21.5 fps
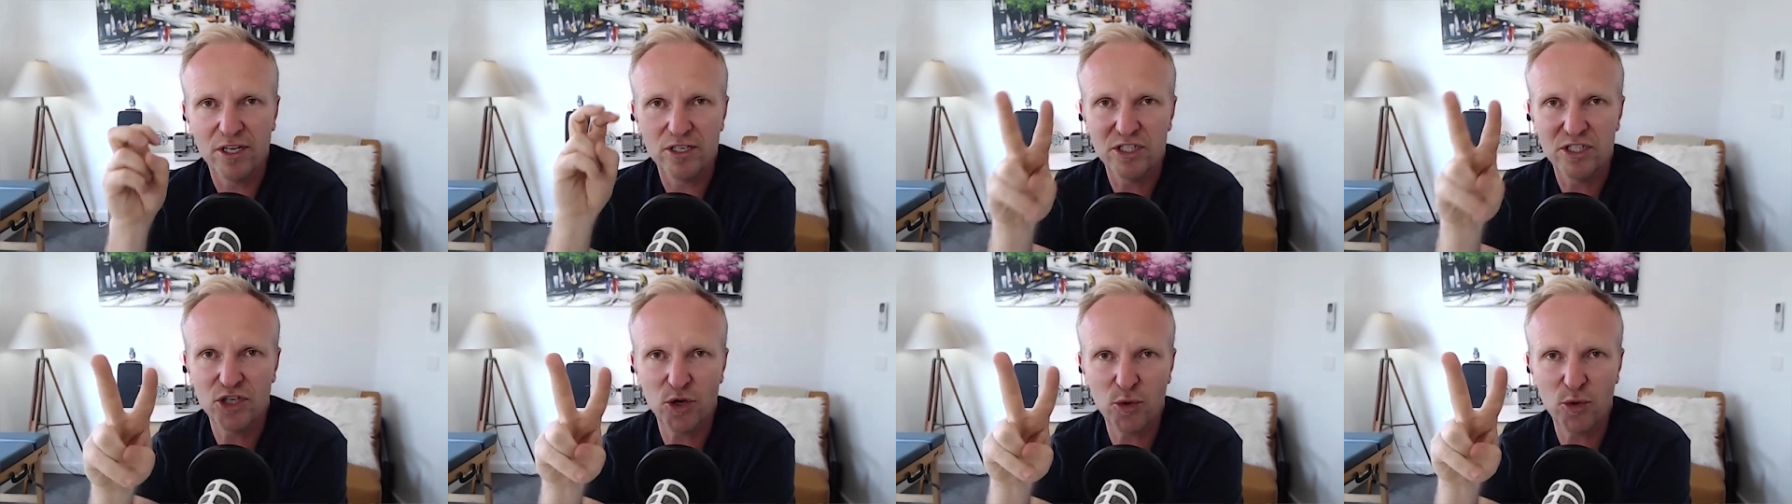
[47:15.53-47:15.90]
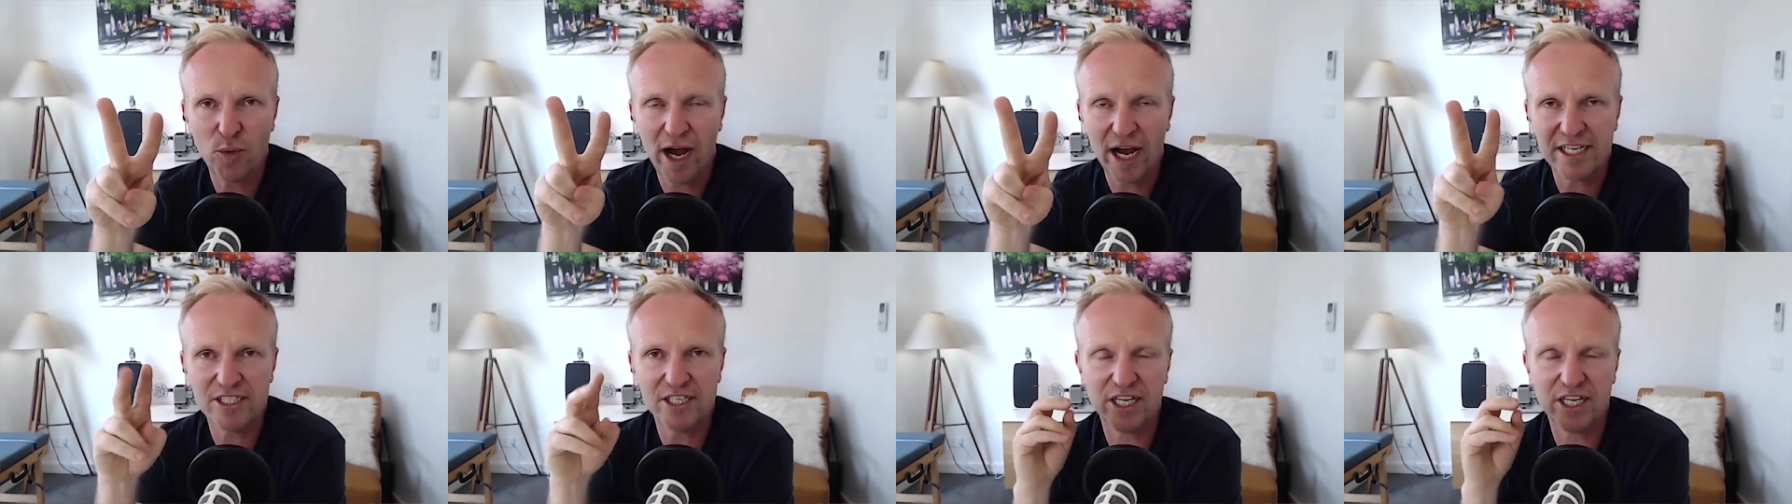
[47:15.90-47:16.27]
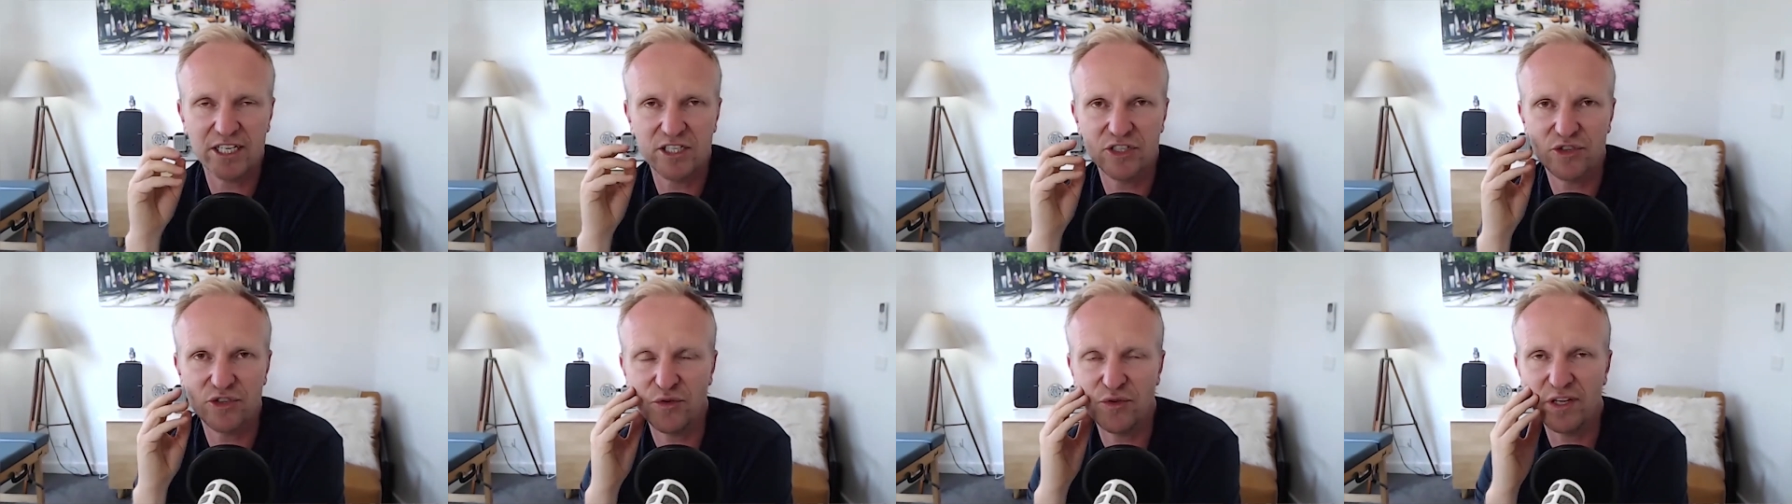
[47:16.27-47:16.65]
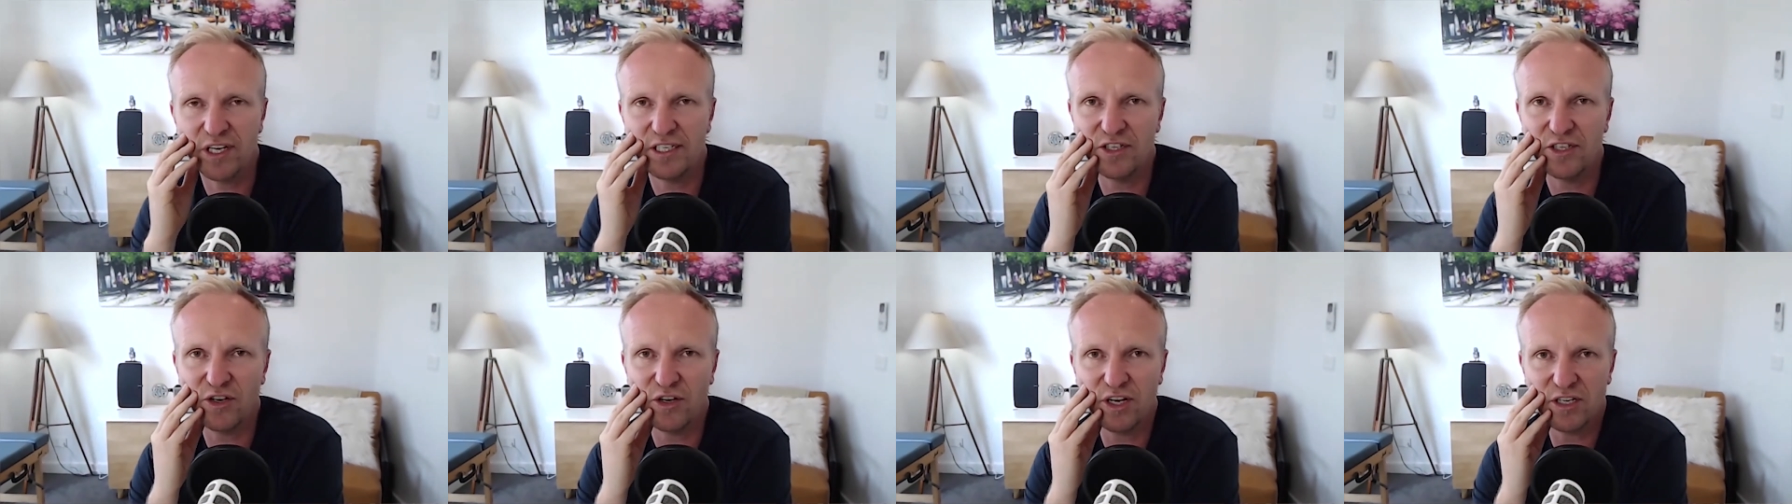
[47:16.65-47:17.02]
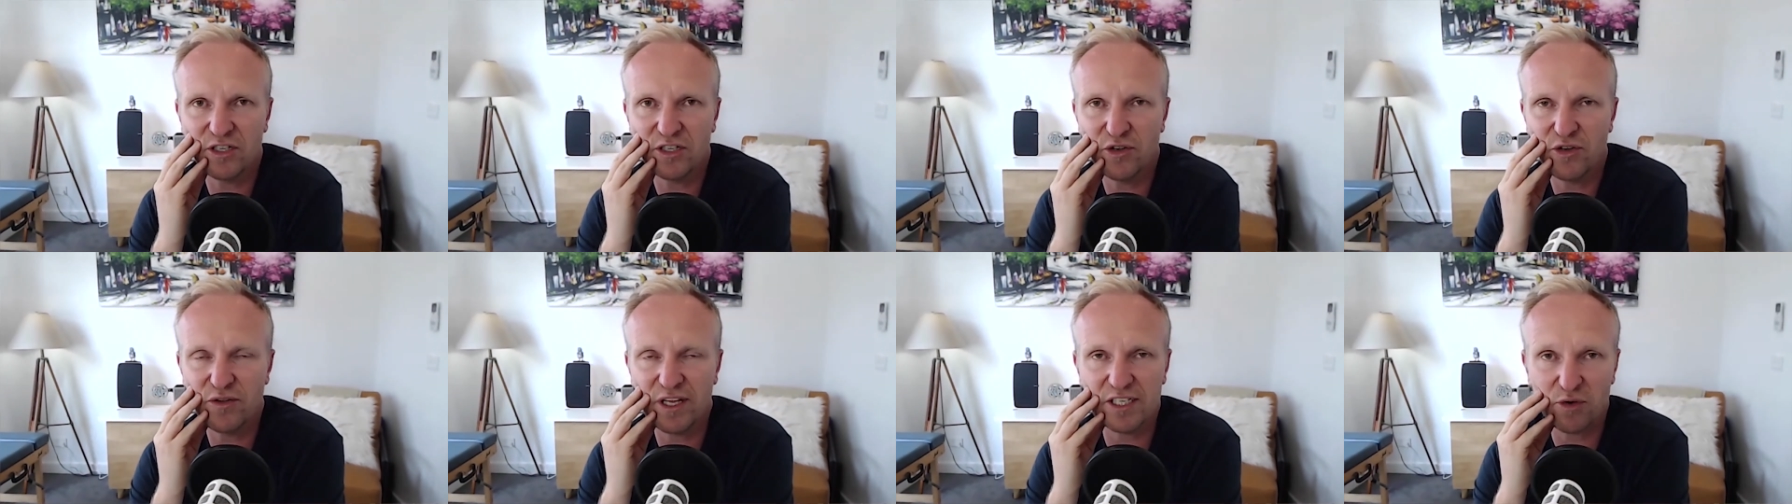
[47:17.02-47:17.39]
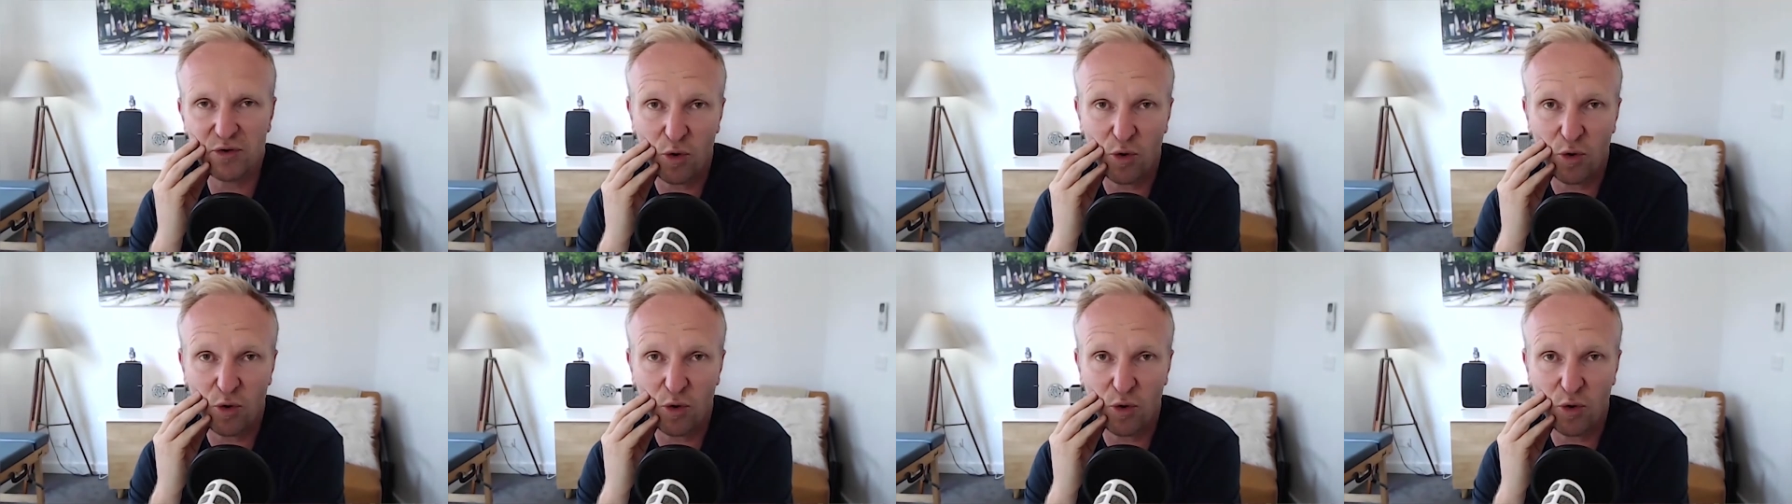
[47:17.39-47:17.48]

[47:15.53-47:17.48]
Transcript: Two ways you can do this. You can do this